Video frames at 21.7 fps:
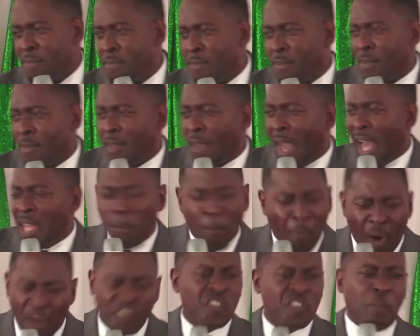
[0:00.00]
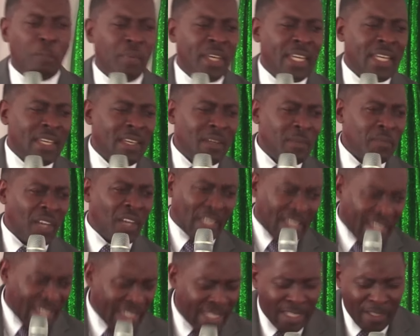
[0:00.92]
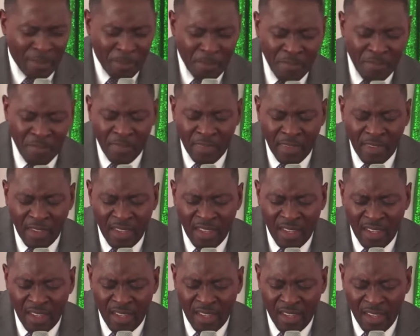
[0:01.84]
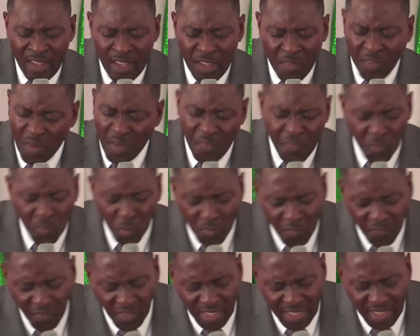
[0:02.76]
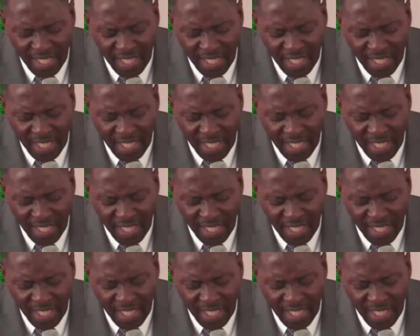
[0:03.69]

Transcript: and must be the key for fruitfulness